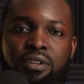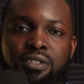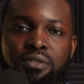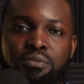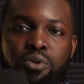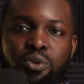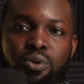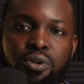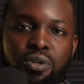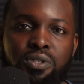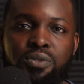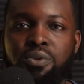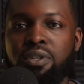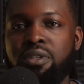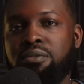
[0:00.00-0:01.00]
s'mores
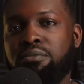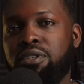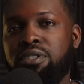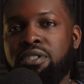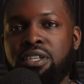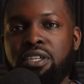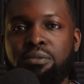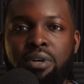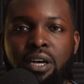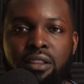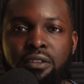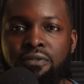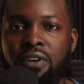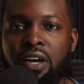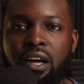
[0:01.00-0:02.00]
with Miss Tina by the
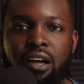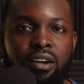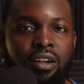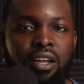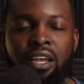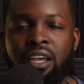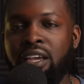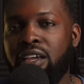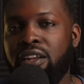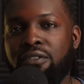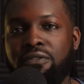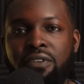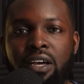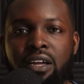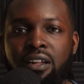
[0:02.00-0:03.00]
fire in the
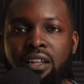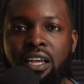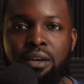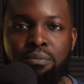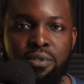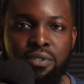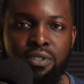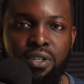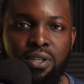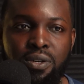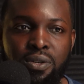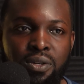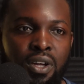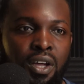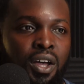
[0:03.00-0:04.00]
final
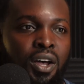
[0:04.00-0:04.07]
episode,